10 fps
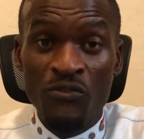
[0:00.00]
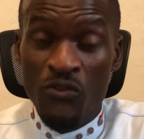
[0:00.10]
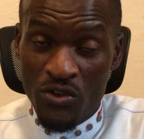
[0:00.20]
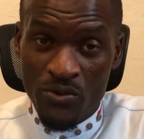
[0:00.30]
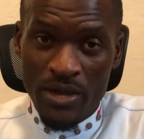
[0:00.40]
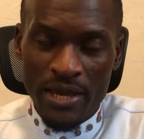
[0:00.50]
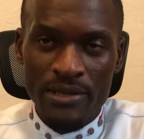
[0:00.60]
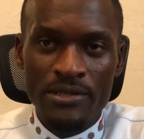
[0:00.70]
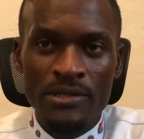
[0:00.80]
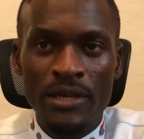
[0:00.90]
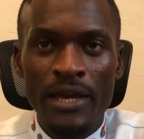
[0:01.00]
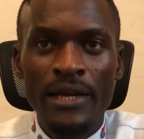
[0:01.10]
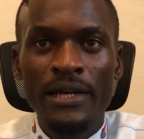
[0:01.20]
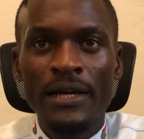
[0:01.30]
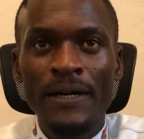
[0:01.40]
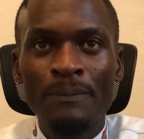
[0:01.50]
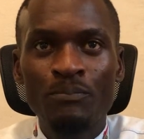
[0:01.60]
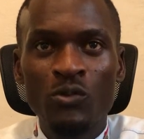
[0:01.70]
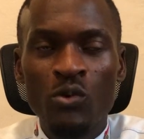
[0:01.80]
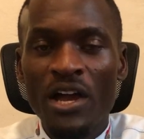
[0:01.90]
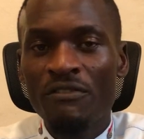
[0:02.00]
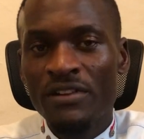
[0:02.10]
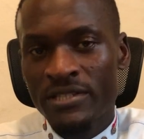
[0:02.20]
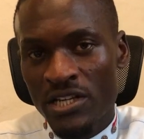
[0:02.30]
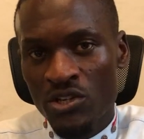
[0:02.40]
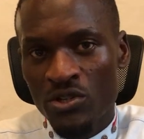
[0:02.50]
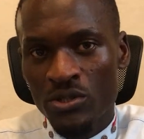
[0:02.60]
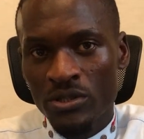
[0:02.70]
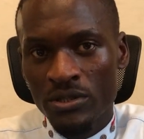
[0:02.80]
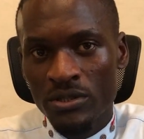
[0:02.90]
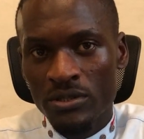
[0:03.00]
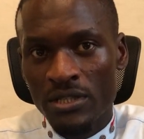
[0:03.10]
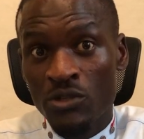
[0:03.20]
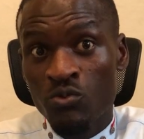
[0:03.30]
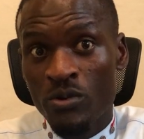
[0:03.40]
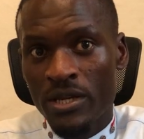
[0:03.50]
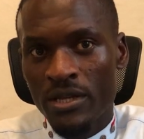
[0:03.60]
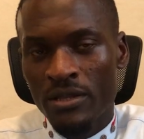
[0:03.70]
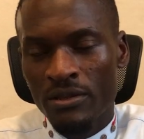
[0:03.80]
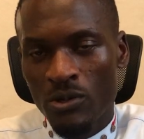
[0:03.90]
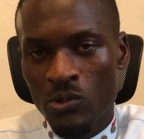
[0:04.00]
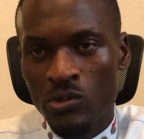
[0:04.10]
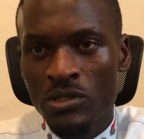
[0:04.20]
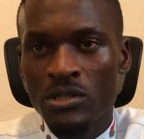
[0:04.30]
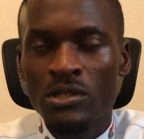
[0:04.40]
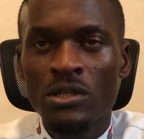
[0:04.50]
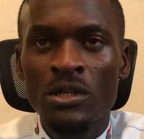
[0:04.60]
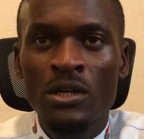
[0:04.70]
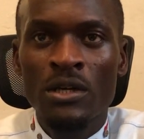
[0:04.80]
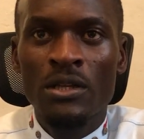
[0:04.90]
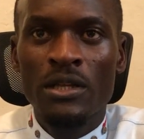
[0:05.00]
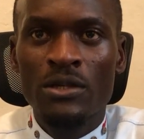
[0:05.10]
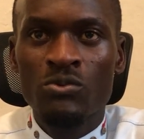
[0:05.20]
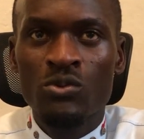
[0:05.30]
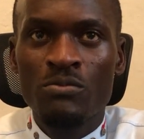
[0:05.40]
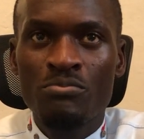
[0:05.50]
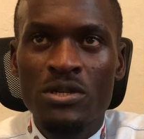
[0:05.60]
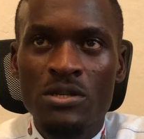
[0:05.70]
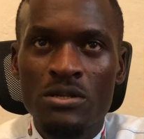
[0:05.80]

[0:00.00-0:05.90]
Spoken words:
for you guys. And we have a session that we thought that would be